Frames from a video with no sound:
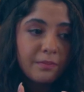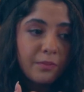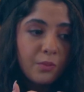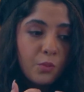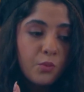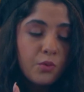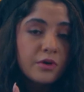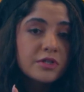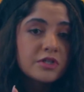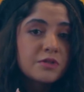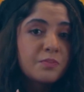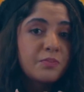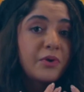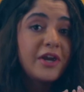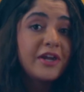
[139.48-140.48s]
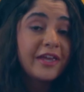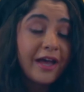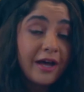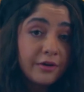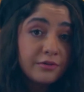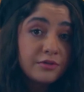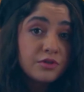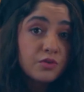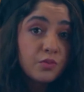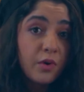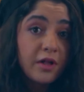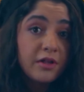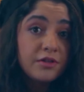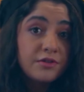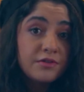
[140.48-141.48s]
worse breakouts
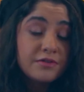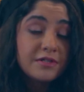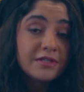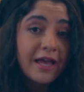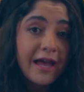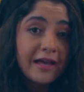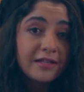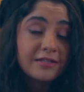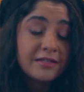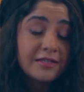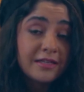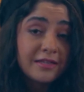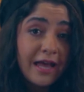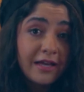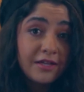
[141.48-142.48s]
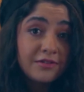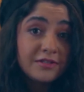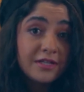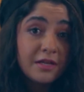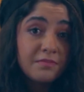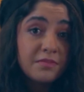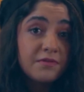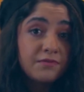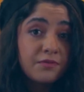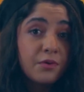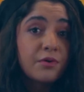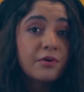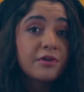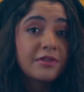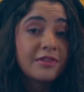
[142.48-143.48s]
while using Accutane
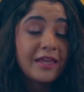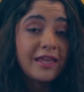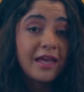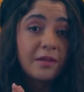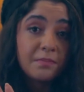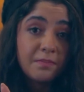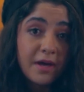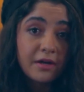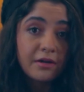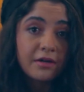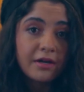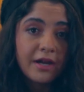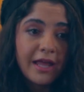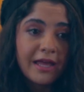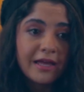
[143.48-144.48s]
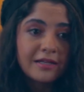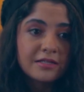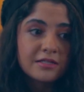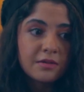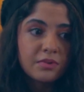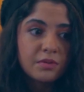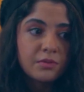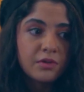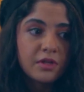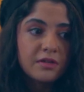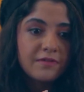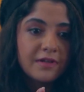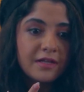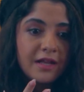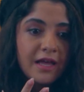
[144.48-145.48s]
before they get better, and some people
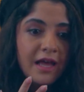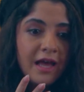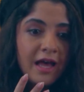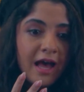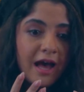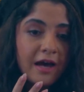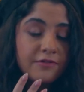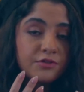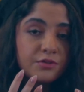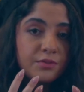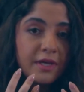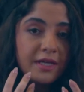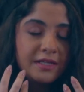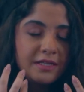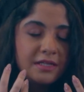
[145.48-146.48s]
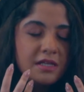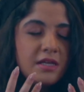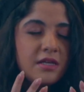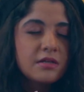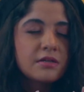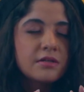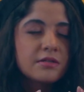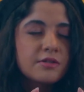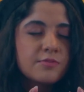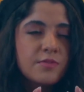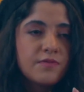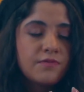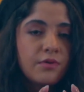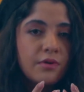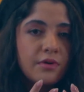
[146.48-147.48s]
even have to wait years
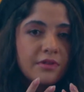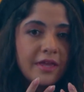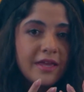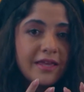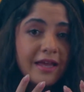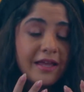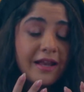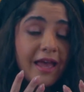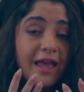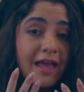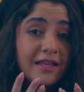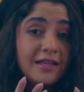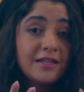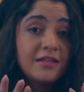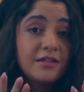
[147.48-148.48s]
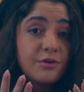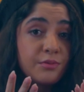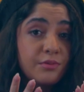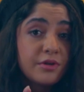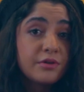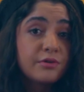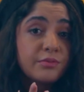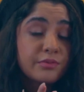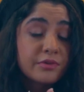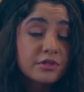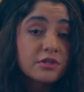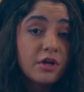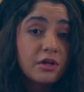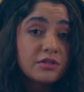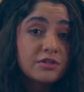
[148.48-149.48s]
before they get any real
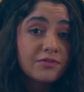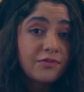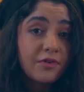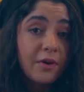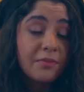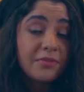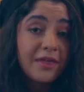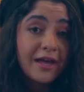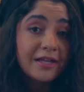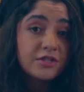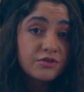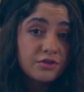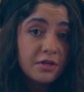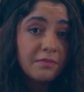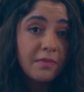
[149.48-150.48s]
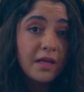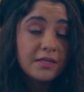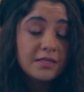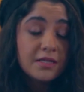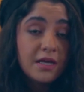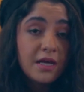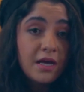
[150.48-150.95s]
results from that treatment.